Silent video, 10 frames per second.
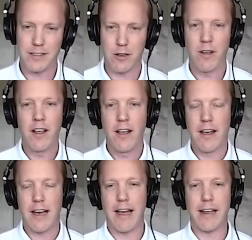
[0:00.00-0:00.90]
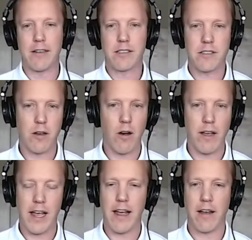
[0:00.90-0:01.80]
So yep. I saw
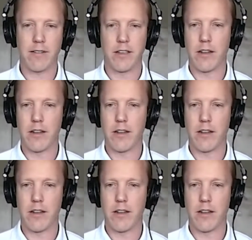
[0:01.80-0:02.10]
AI.